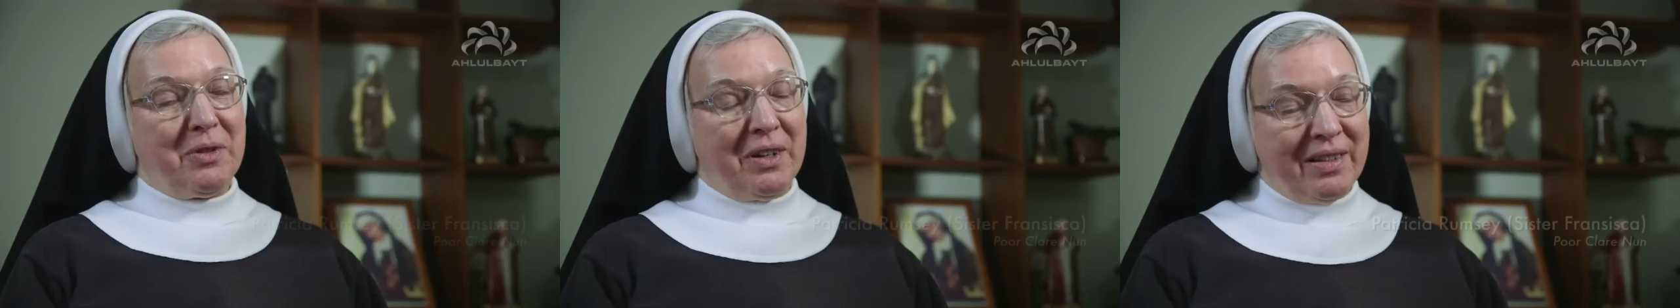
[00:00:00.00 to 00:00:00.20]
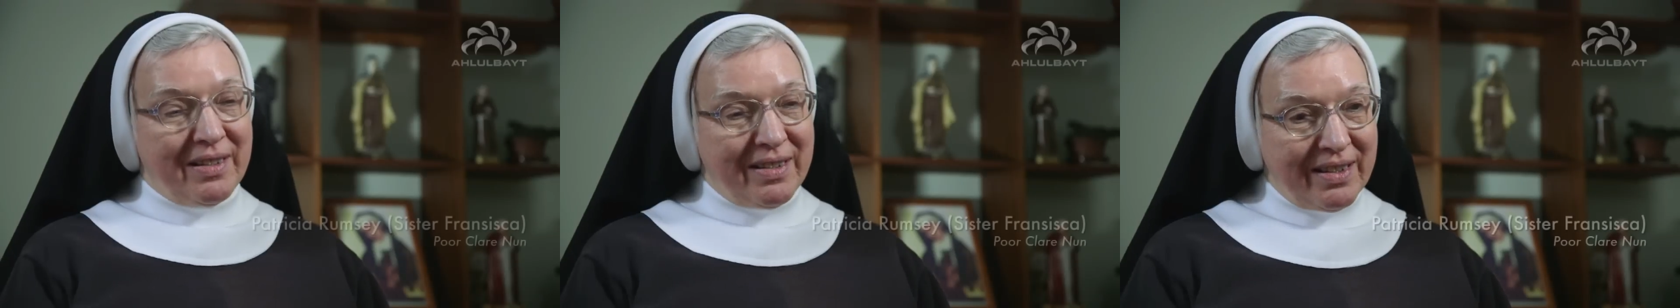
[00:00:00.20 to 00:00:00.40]

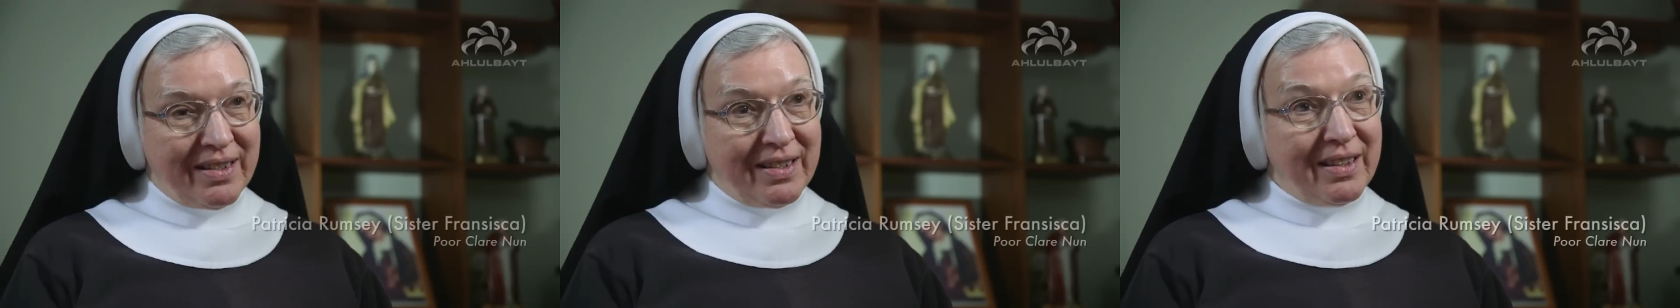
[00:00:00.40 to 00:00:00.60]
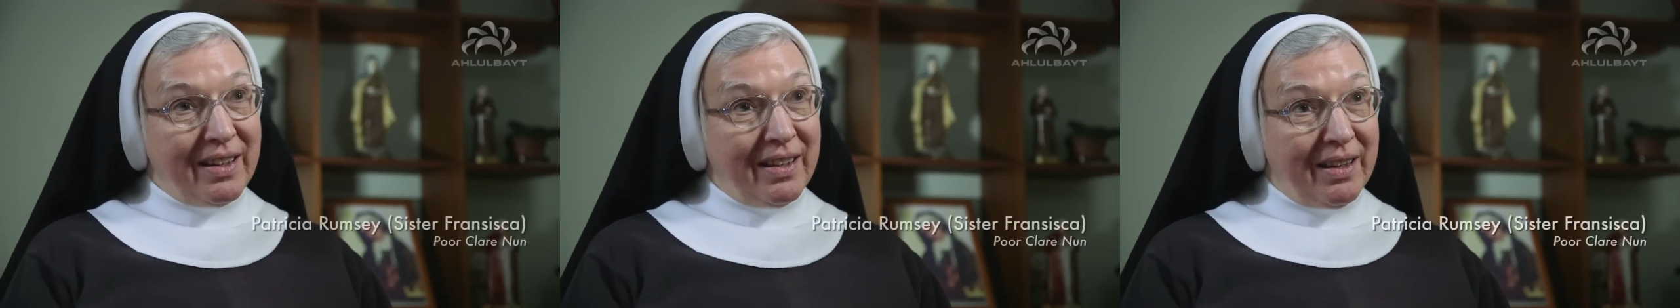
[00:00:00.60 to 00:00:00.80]

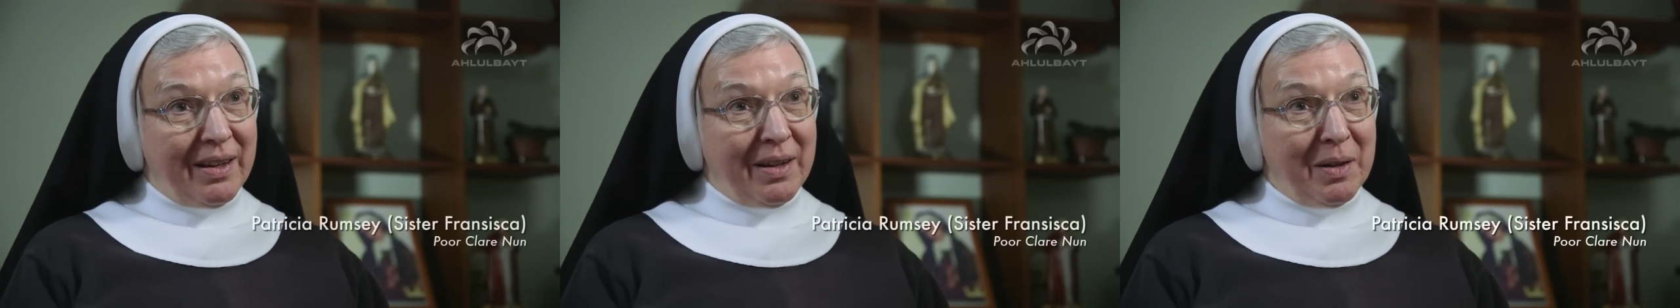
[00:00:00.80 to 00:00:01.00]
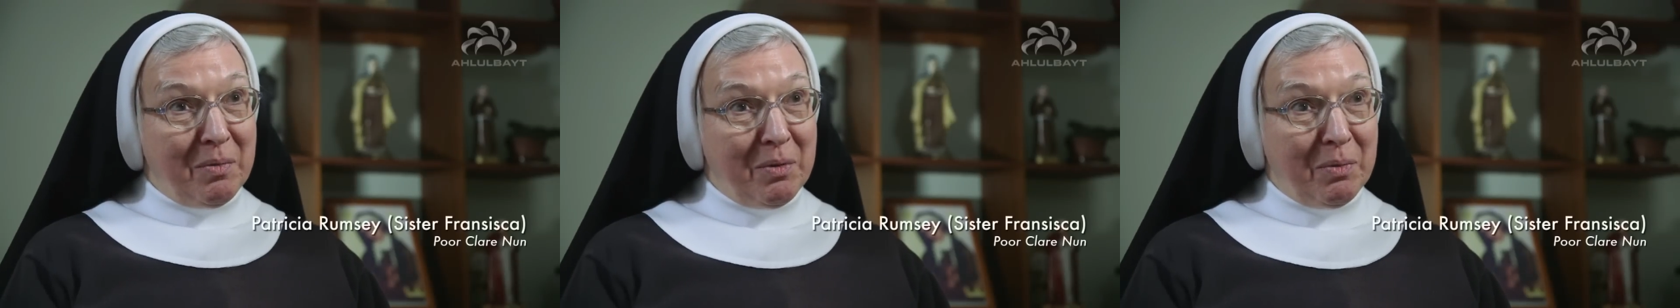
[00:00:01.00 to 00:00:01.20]
Francisca.
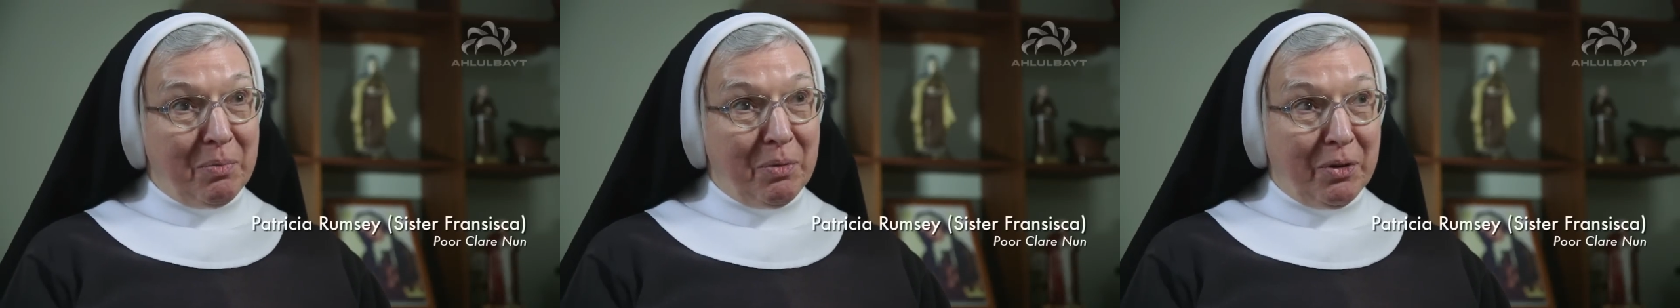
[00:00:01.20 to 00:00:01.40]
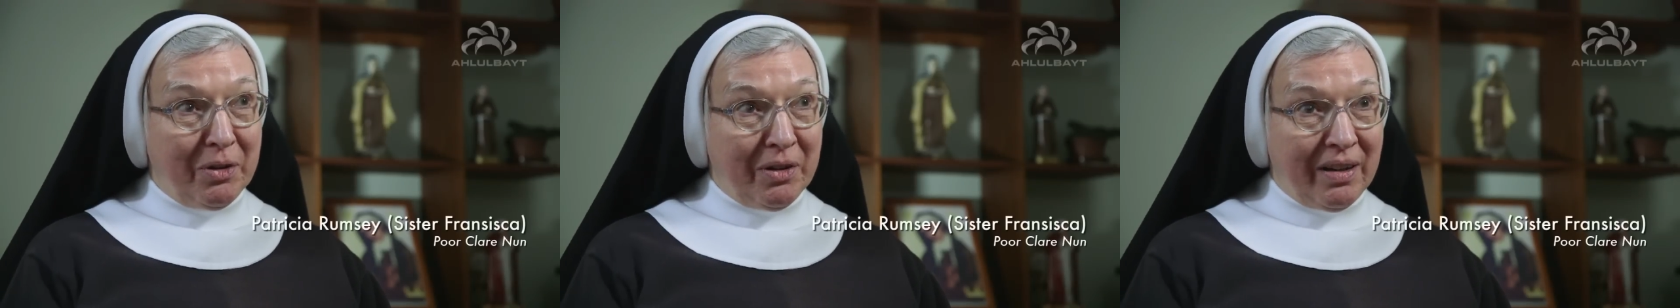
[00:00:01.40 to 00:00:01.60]
I'm a
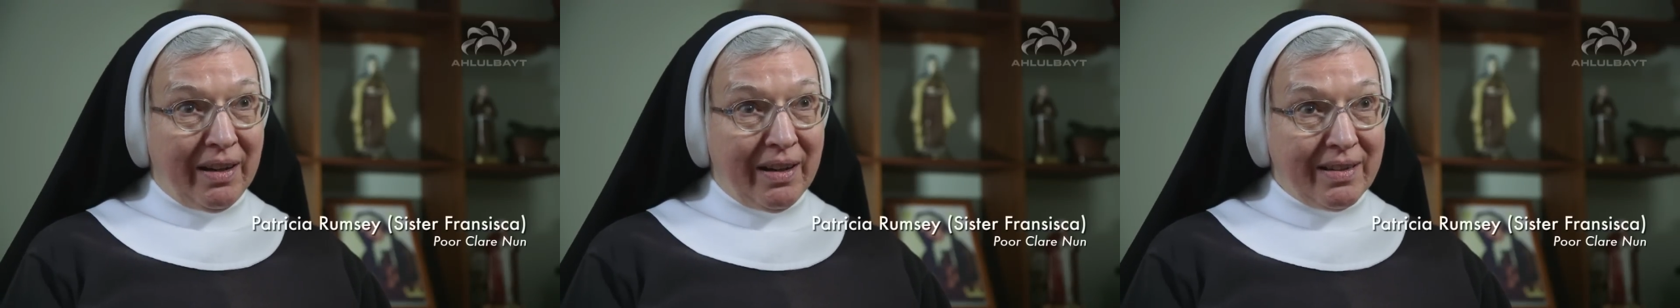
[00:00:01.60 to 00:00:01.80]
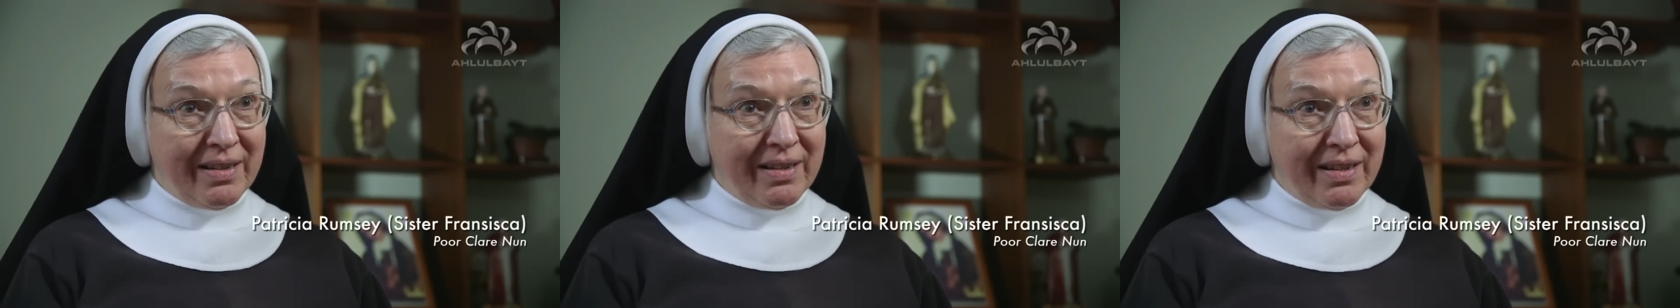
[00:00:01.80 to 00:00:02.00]
poor
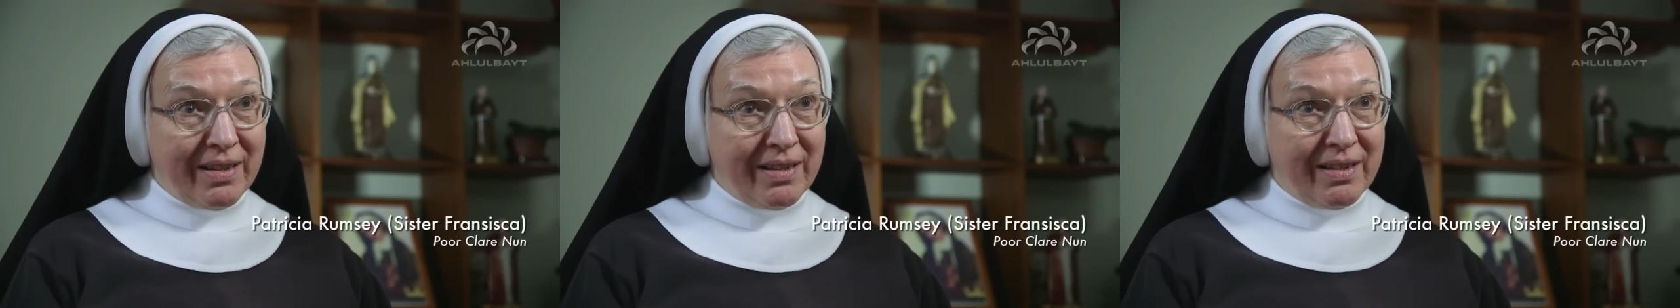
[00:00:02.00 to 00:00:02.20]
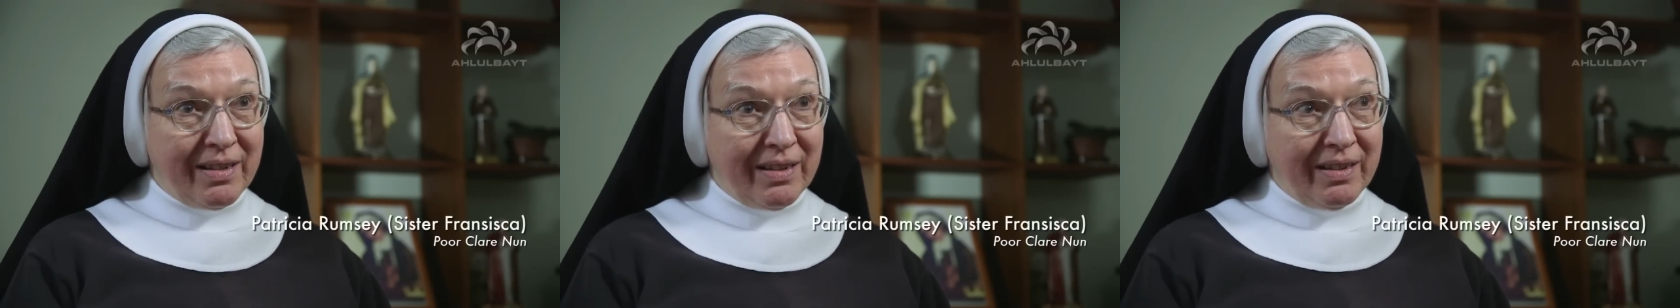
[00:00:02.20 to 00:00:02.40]
clare
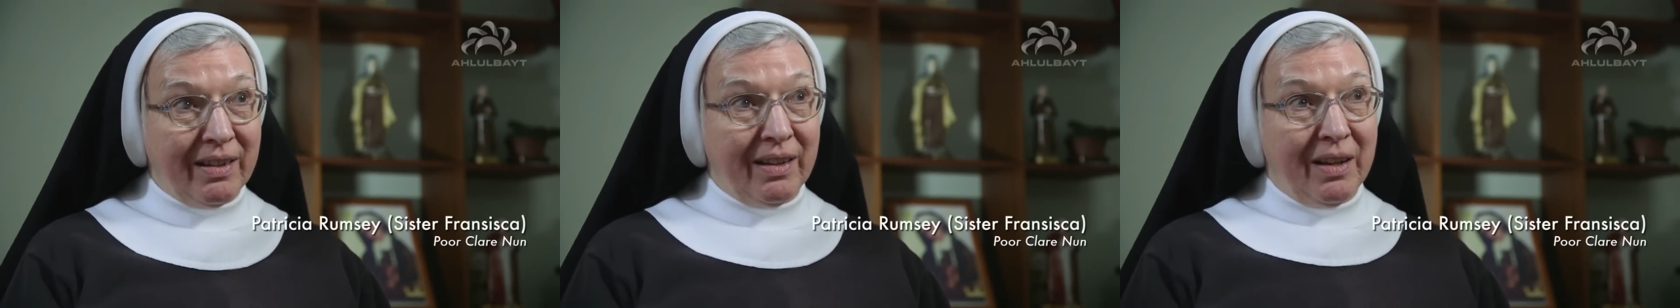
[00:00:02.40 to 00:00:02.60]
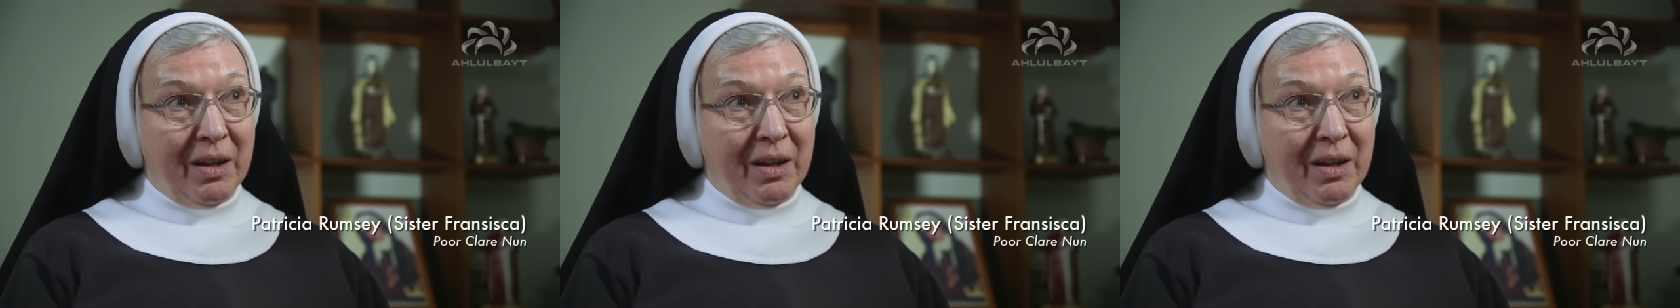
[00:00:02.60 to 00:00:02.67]
sister